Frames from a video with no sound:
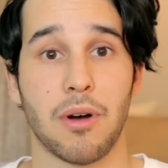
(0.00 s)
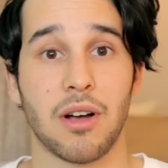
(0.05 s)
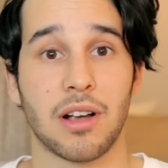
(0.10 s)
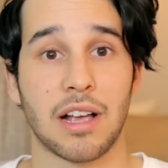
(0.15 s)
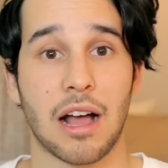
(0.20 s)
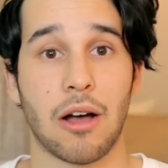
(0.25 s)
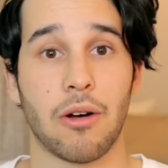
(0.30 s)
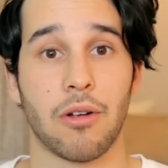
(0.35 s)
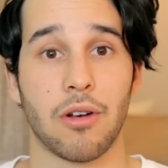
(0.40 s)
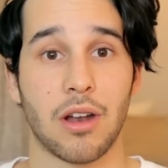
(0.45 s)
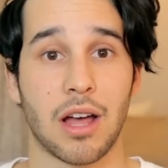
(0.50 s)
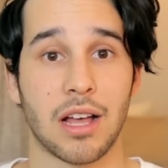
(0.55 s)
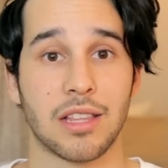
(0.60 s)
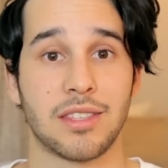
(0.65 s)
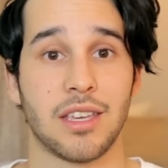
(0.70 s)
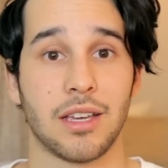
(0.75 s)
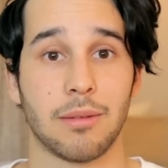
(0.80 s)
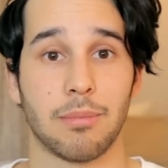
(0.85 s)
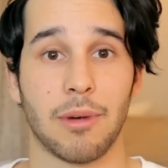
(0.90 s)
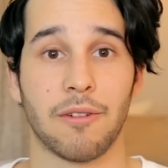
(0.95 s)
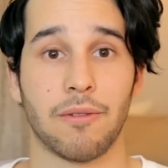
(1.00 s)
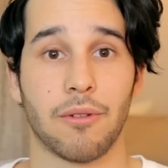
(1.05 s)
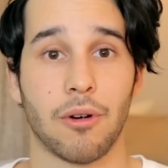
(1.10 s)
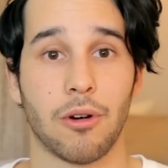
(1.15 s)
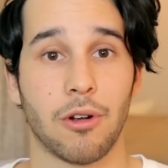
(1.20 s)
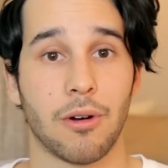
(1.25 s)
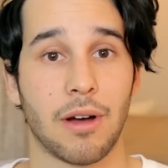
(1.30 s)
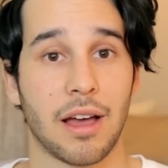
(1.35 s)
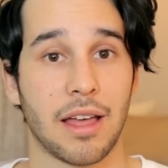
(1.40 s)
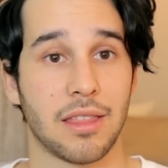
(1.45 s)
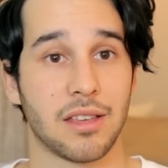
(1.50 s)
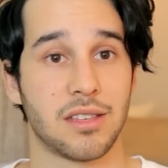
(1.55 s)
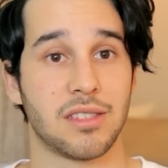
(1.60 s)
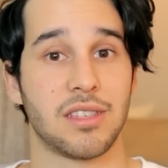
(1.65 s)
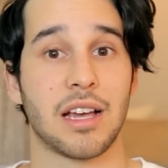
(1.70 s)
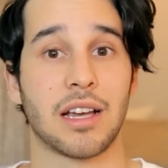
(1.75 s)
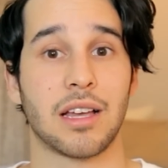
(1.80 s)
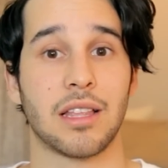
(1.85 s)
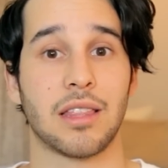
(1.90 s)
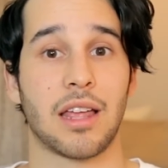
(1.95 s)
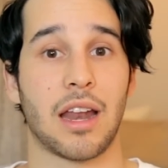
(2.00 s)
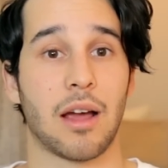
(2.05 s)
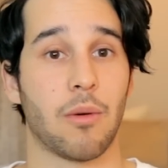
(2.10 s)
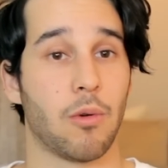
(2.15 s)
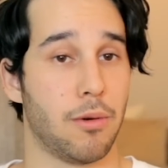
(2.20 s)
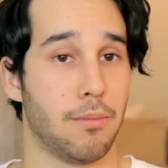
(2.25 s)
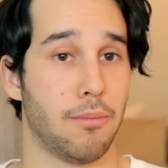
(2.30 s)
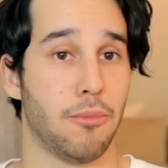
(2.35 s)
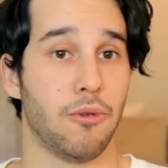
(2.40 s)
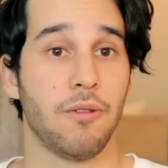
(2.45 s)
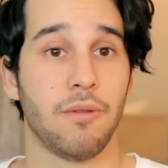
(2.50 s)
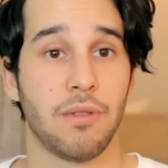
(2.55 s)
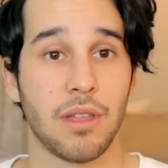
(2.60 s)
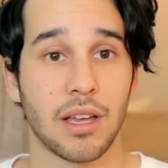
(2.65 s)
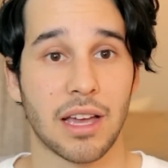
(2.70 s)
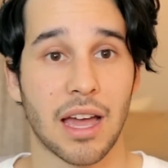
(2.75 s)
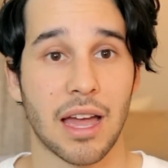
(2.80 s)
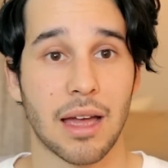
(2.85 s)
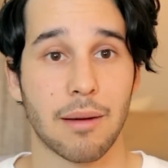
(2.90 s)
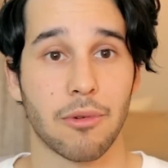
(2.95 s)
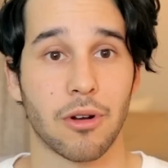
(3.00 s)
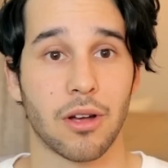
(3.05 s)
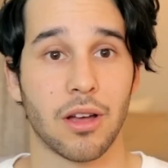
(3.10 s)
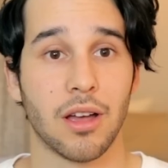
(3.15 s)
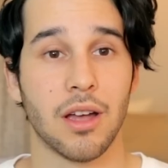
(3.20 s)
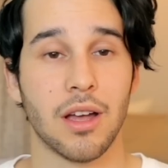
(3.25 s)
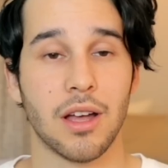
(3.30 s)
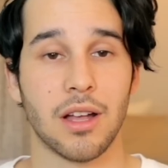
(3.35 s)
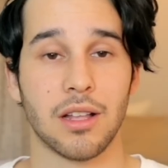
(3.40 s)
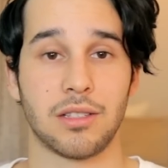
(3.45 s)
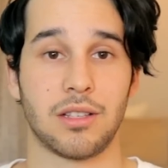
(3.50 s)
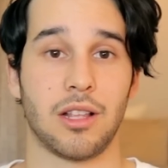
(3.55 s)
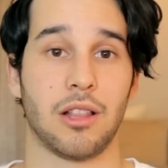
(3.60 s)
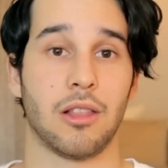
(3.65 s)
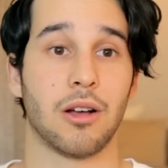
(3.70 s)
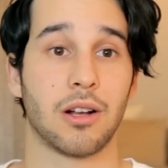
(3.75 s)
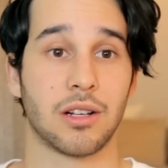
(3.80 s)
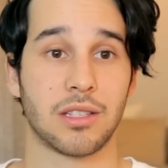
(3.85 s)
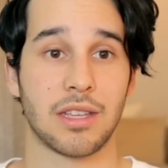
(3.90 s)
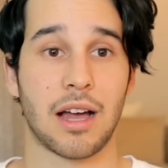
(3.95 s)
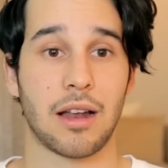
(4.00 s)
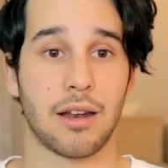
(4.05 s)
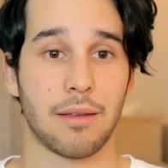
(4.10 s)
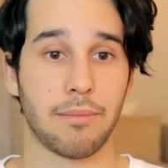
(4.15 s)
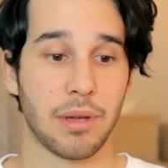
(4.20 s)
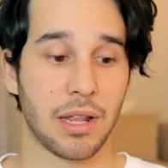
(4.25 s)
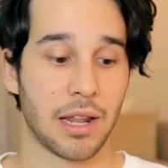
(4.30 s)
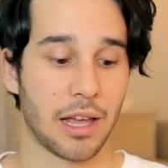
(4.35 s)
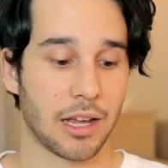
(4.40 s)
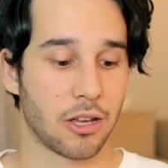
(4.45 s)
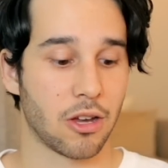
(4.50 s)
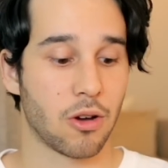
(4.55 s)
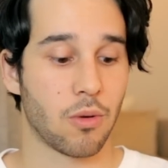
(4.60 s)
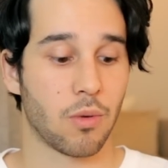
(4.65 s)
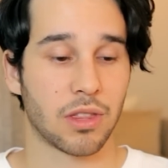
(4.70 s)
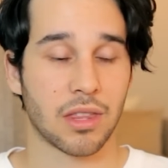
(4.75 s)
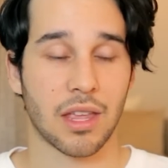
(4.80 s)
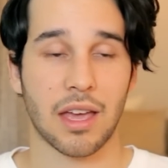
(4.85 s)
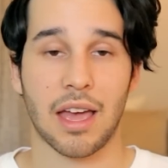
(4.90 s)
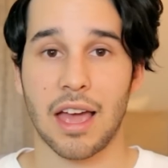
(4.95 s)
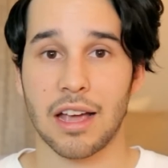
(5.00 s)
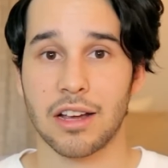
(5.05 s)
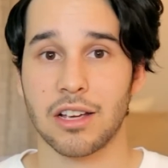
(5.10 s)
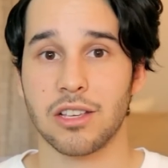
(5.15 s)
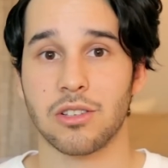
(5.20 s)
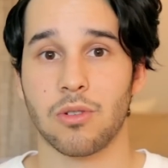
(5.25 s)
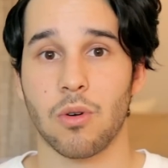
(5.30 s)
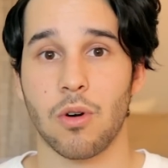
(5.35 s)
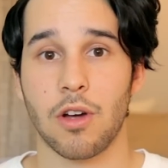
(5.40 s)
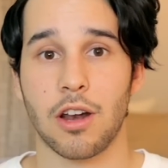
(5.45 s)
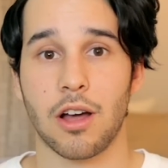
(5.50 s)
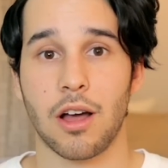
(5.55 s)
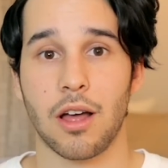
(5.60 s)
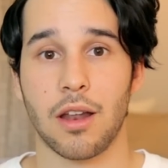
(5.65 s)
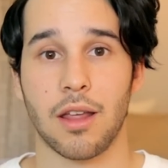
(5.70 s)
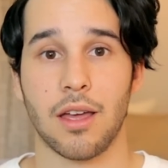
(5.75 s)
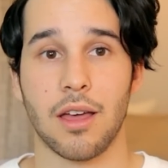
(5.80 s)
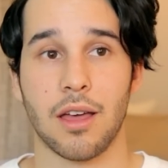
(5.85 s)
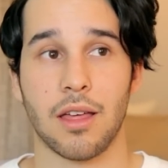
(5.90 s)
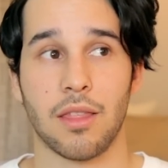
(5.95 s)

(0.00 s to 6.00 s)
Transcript: bug out, not take my photo, and the second that I would move the camera to look down and be like, yo, what the heck is going on,